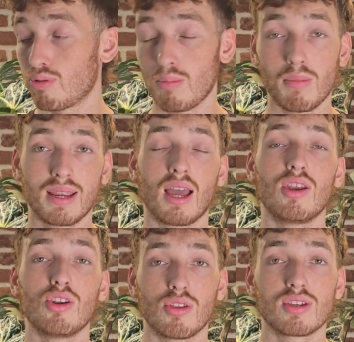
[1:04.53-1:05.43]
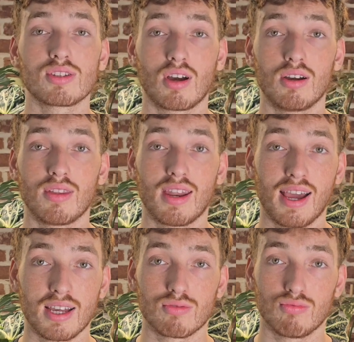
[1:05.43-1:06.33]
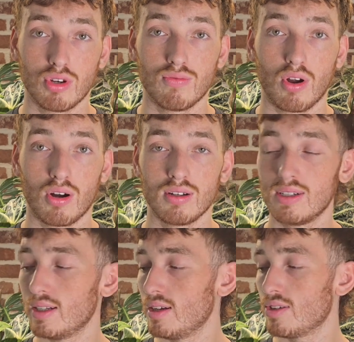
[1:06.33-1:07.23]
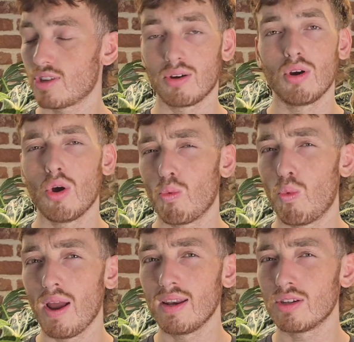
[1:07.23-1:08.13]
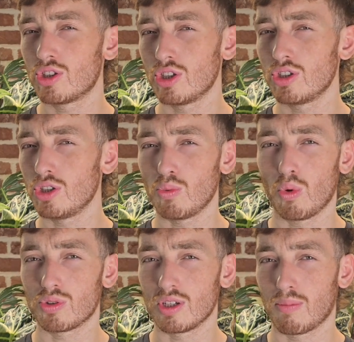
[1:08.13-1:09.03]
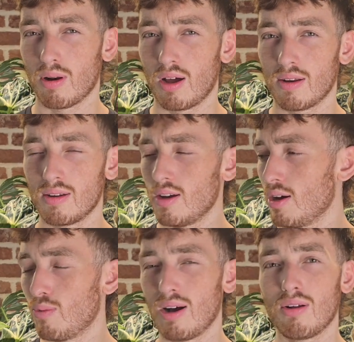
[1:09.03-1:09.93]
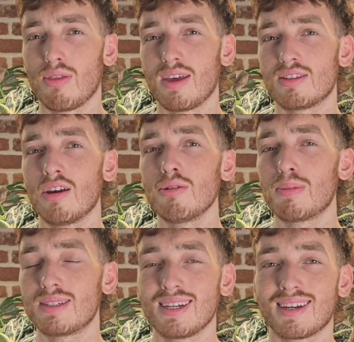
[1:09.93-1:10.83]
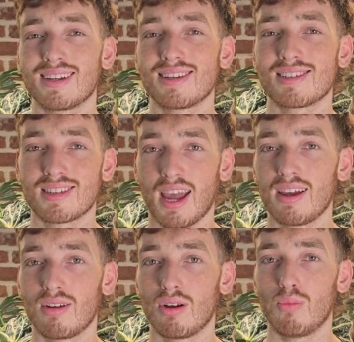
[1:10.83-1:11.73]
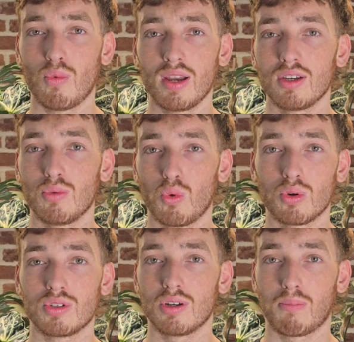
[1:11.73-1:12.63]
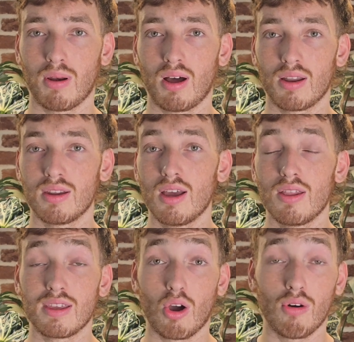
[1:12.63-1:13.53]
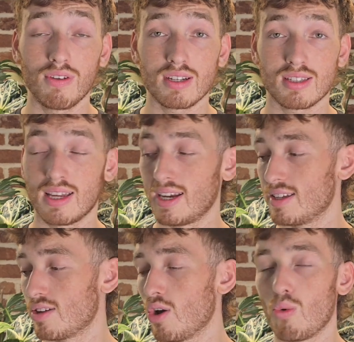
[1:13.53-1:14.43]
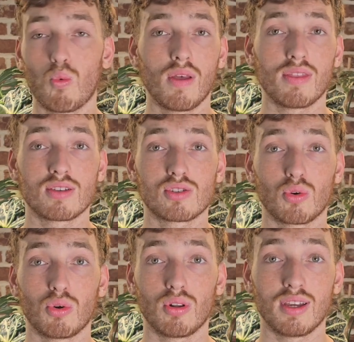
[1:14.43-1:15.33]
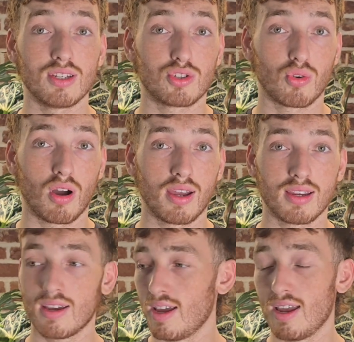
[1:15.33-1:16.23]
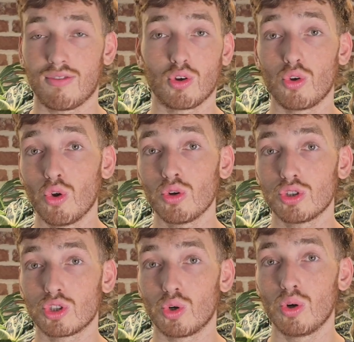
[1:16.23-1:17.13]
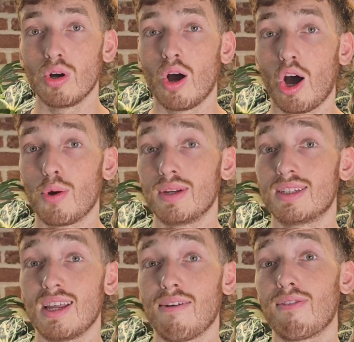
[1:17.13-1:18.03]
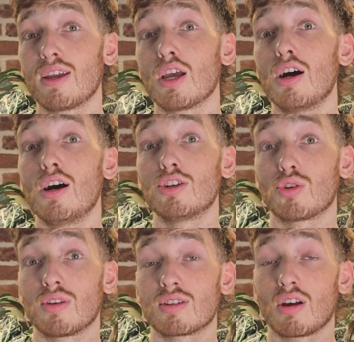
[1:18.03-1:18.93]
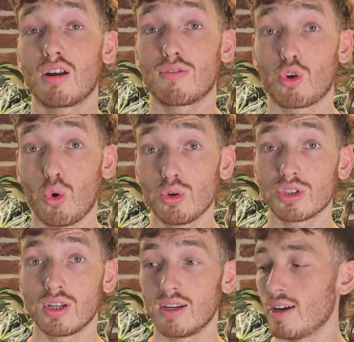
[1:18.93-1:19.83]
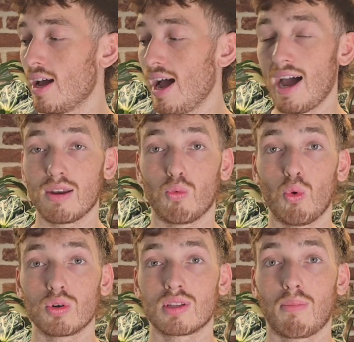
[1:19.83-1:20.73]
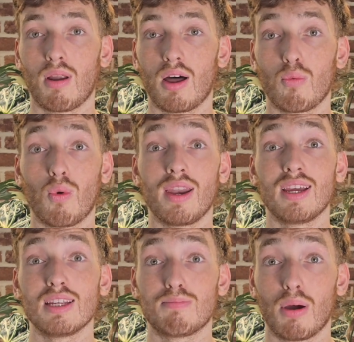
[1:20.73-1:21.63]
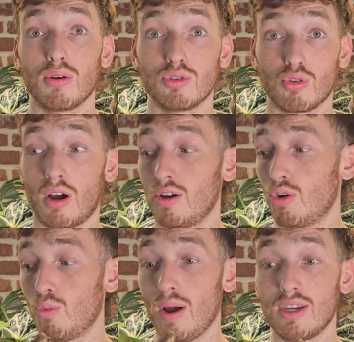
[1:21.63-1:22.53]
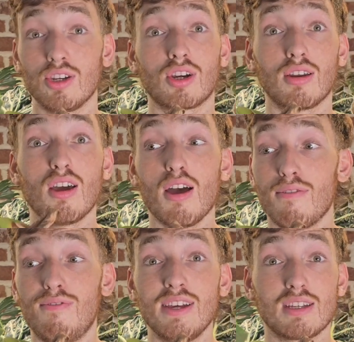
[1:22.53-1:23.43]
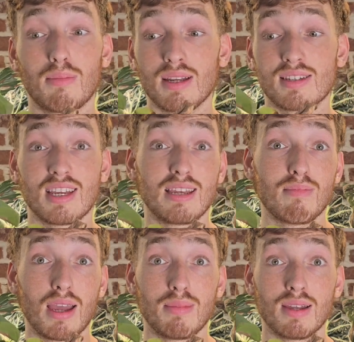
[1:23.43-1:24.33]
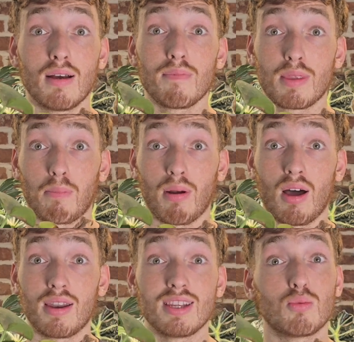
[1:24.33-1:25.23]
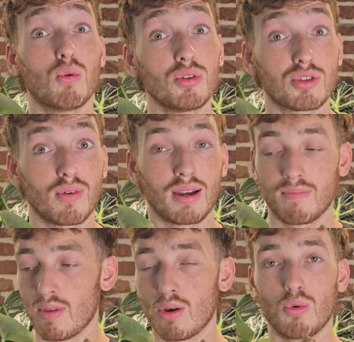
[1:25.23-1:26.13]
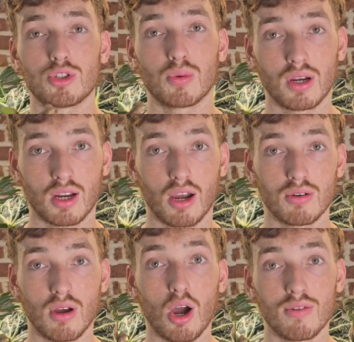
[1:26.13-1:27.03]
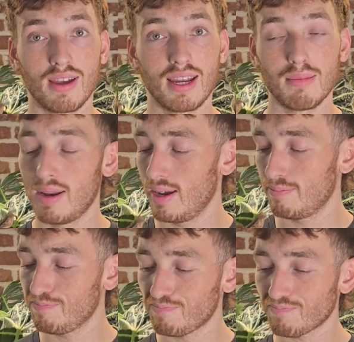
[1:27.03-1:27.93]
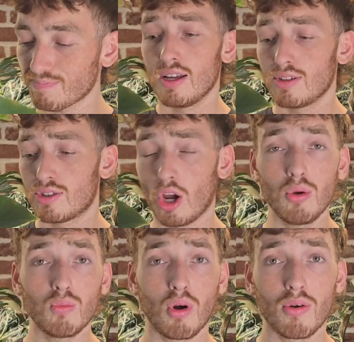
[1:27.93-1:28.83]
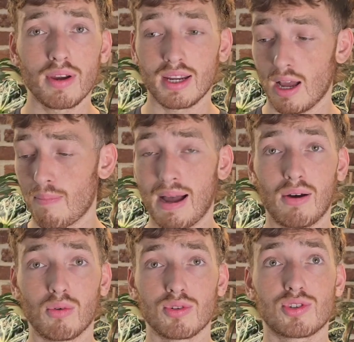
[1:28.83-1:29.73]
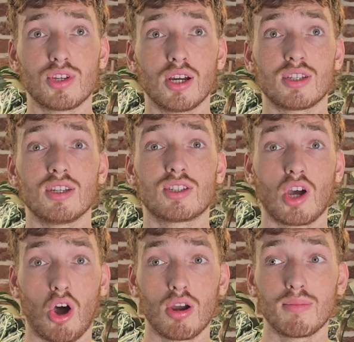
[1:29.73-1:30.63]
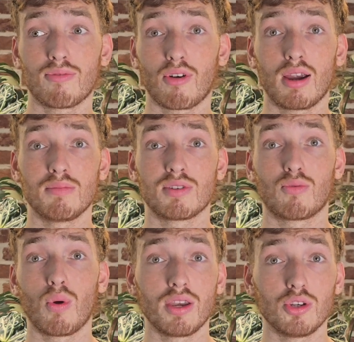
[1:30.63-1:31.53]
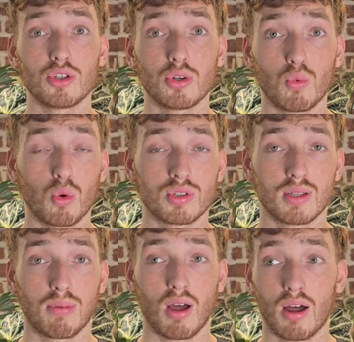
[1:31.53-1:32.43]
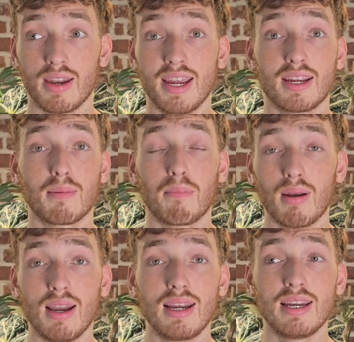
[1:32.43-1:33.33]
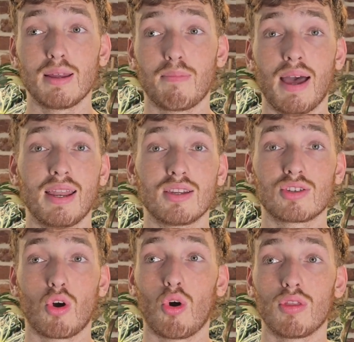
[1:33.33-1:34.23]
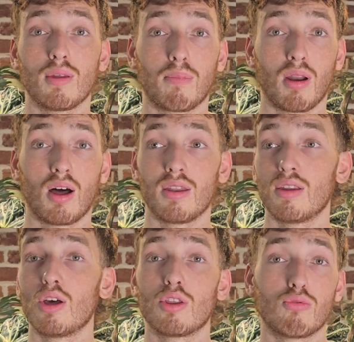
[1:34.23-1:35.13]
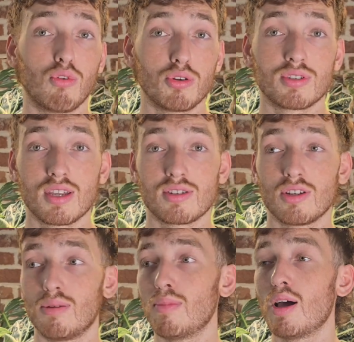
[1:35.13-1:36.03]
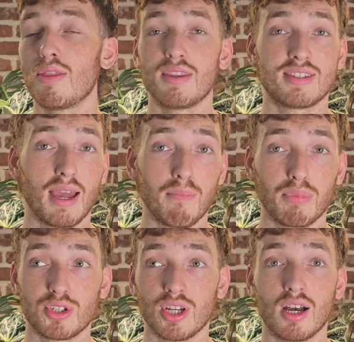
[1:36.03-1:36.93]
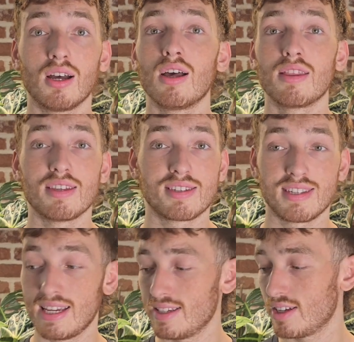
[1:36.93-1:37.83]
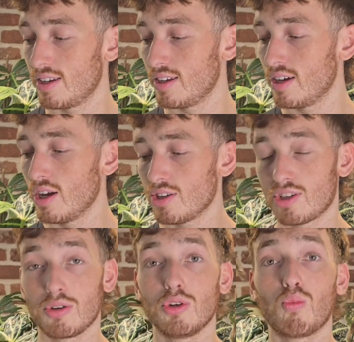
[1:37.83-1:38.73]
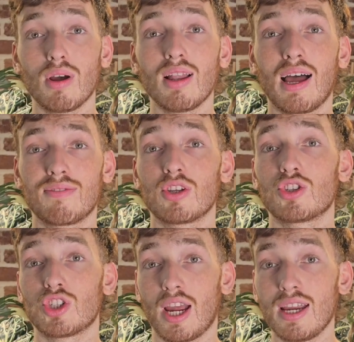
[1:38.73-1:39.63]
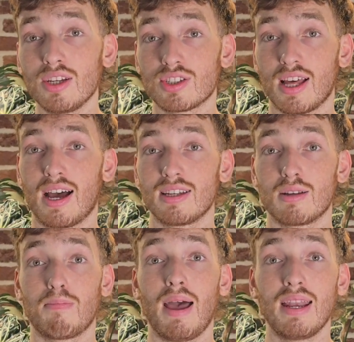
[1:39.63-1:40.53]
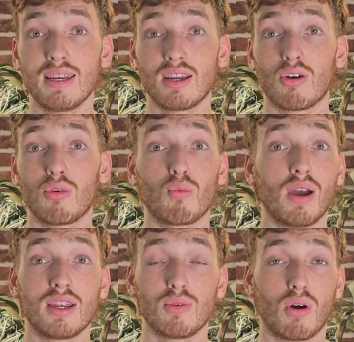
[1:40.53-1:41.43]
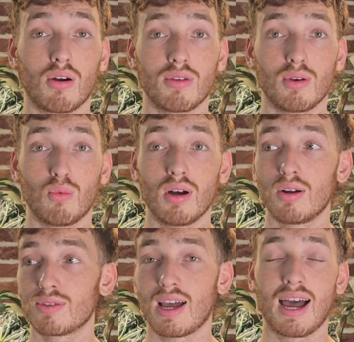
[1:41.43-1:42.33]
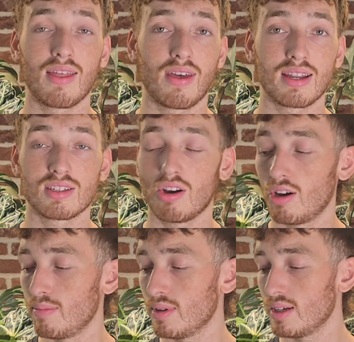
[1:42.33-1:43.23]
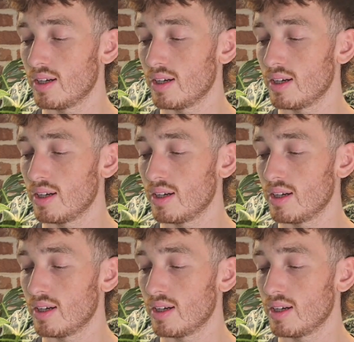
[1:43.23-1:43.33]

Probably another sign that it has root rot. So when should you water your plant? Well, there's no particular scale on when you water your plant. The obvious thing is when the soil is dry. If you're not sure, I would definitely urge on the side of caution and water the plant when it is bone dry, or when you can visibly see maybe the plant is wilting, which we're going to go over in a minute. Don't worry about certain time frames of when you should water the plant. It completely depends on the plant, the root system, the temperature, the season. So you will have to change that depending on where you are in the world at that time.